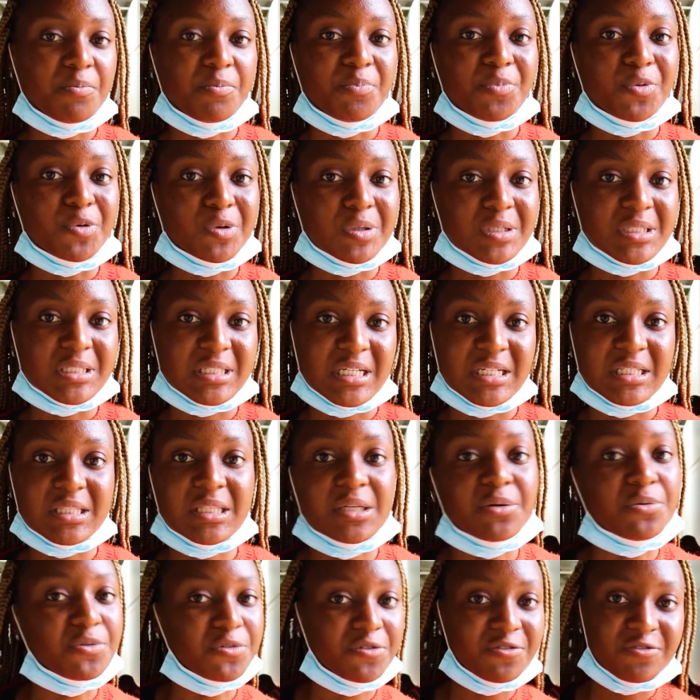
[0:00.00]
books that
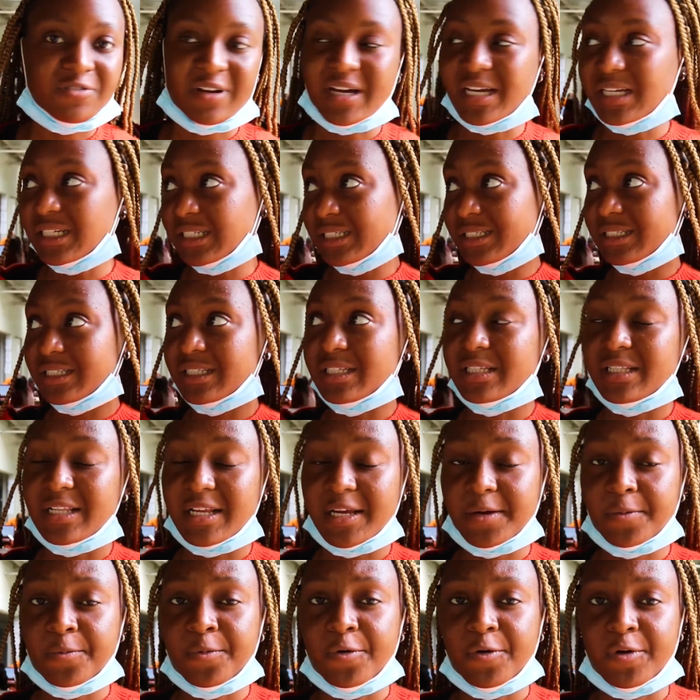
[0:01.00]
they would find in the
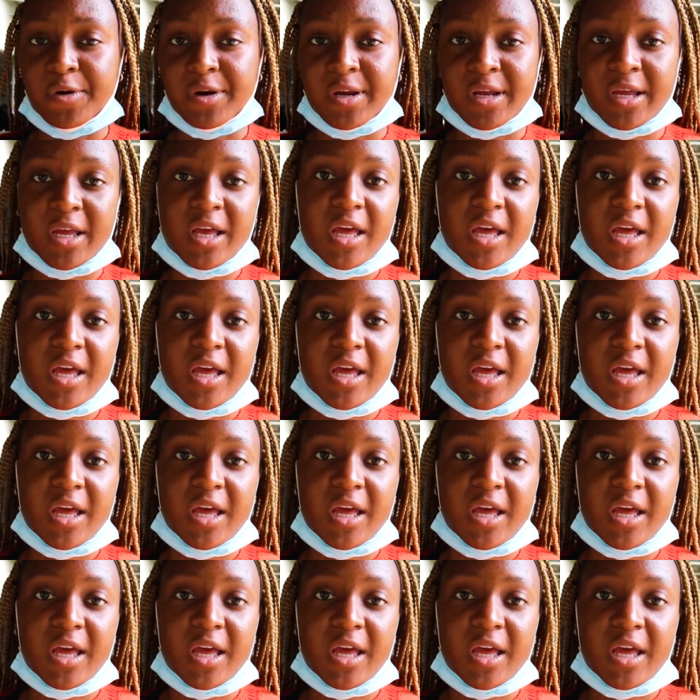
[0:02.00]
library.